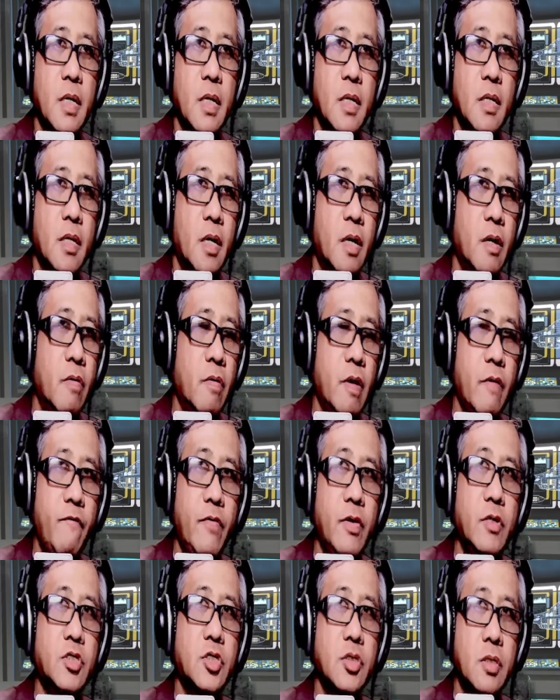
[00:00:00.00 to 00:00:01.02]
Now,
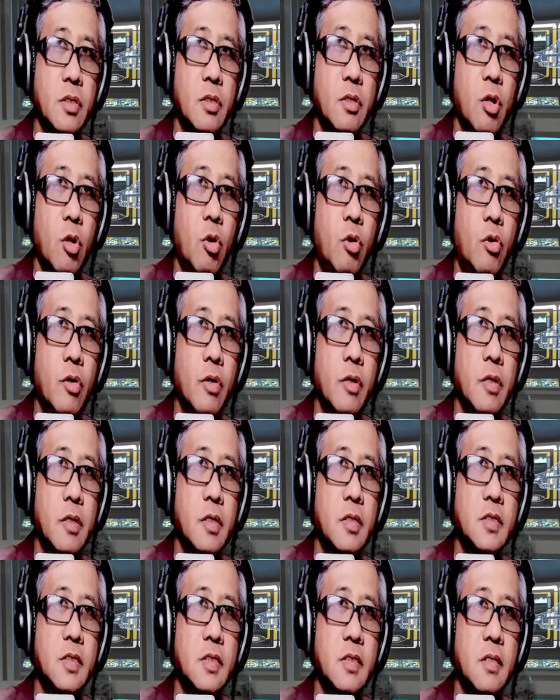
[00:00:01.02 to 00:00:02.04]
efficient
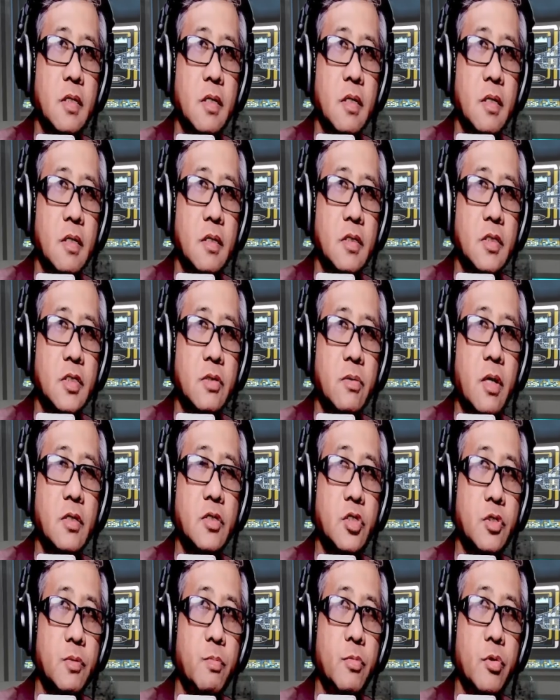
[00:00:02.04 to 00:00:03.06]
long-distance
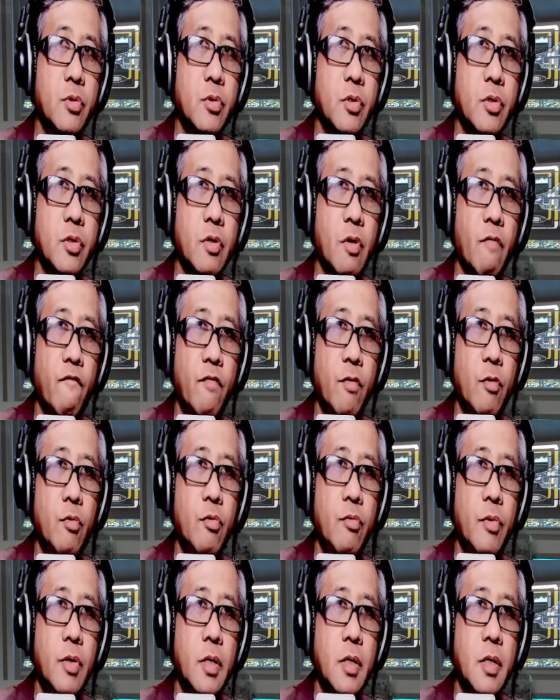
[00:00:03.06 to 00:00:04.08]
transport of
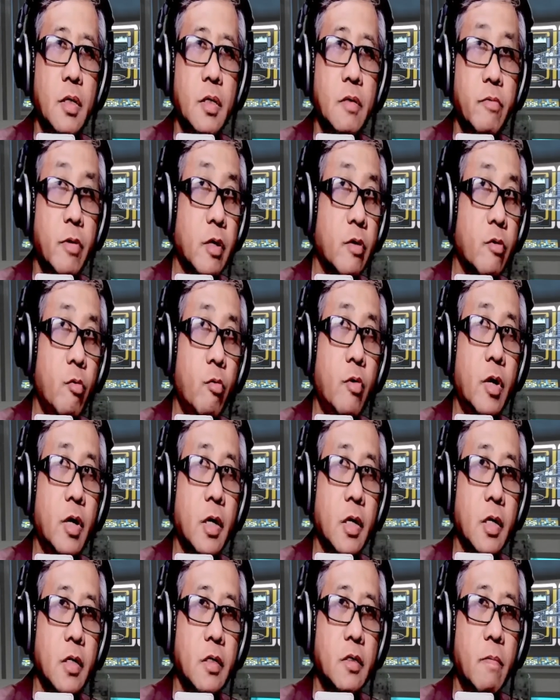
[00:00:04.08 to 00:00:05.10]
fluid
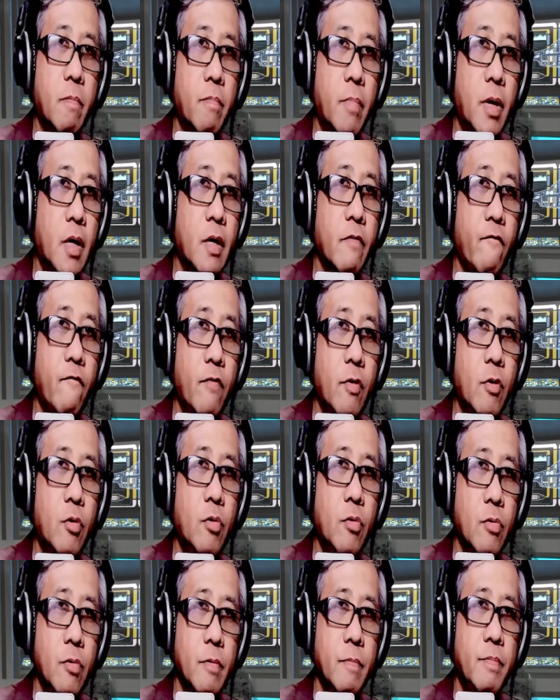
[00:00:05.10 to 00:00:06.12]
require bulk
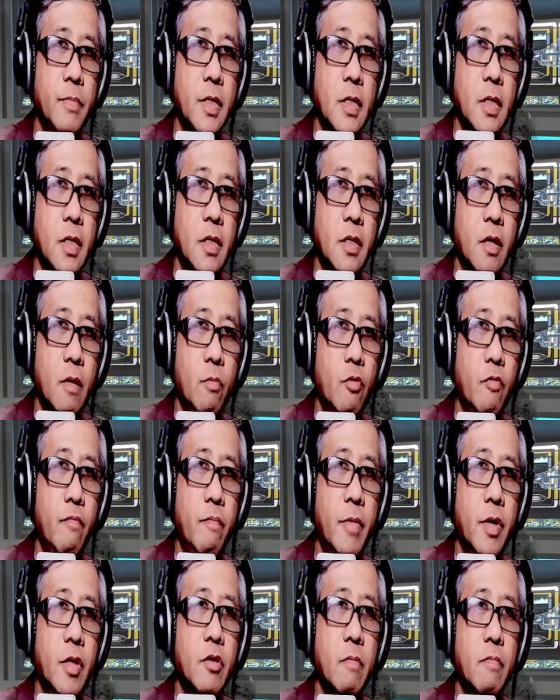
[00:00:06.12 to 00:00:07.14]
flow, the
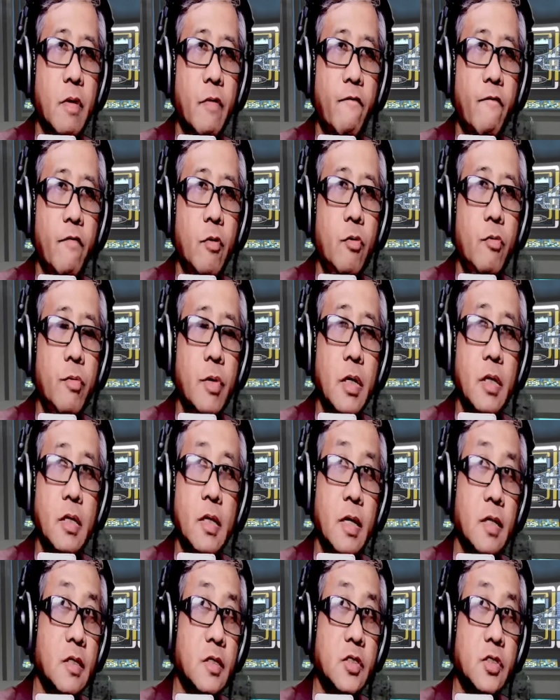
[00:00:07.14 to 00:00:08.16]
movement of a fluid
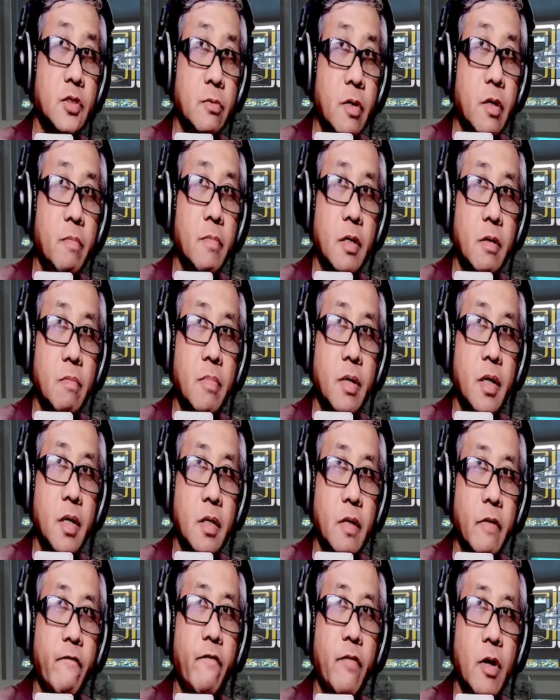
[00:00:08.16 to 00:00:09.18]
that is driven by
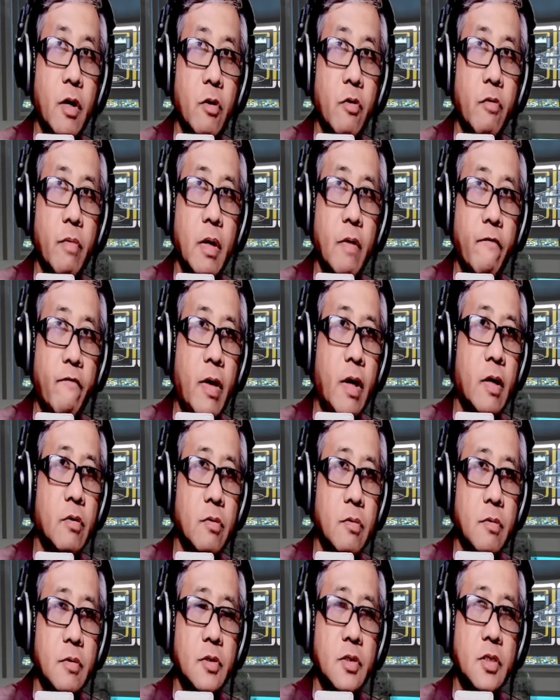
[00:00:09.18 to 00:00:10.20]
the following
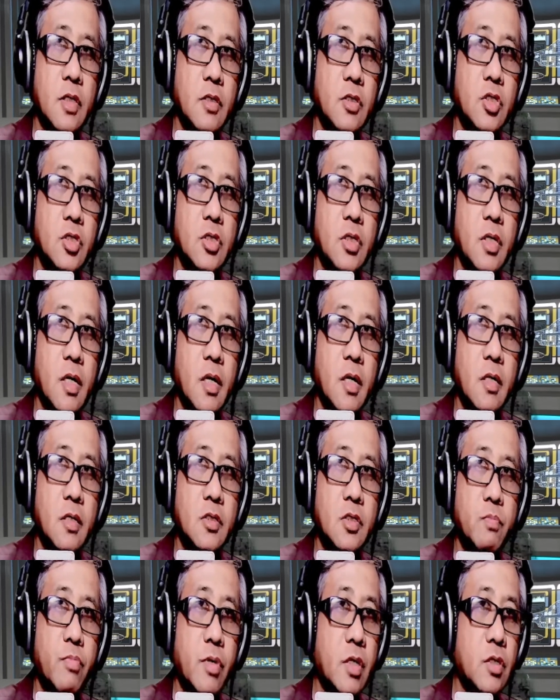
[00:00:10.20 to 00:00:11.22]
factors such
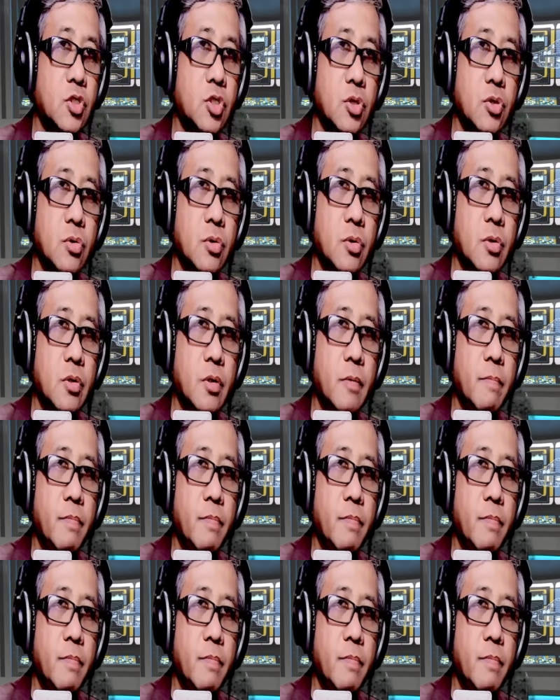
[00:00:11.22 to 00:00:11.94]
as pressure,